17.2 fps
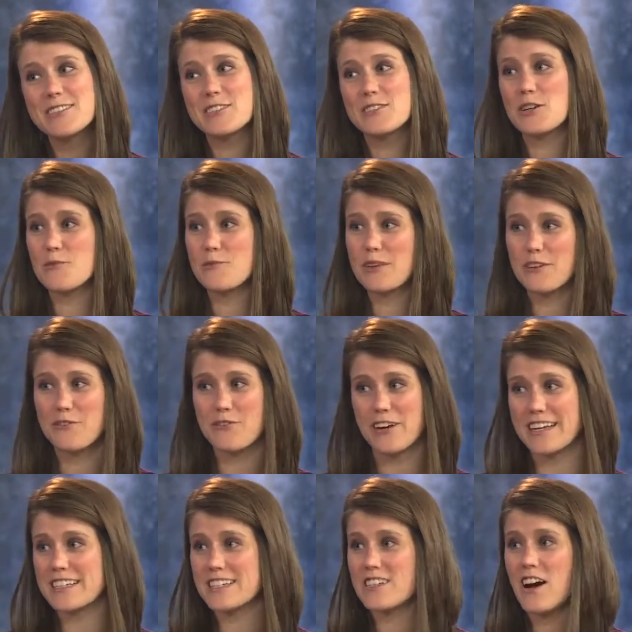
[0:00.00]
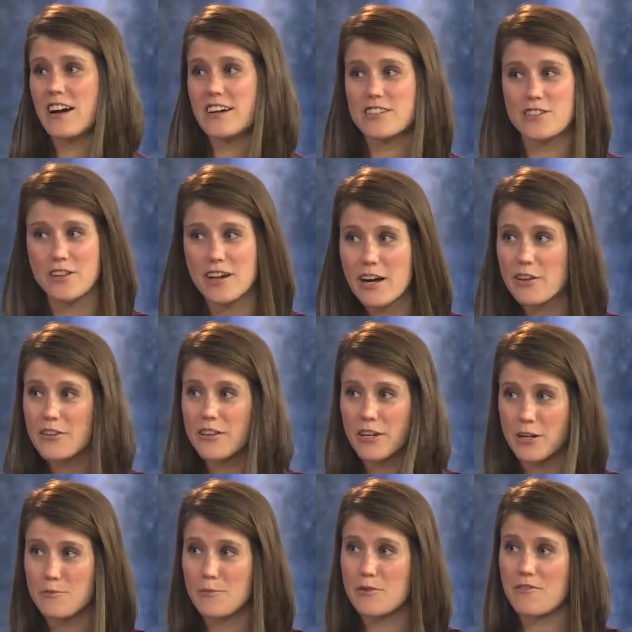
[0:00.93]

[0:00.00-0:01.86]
So don't be afraid to talk to your healthcare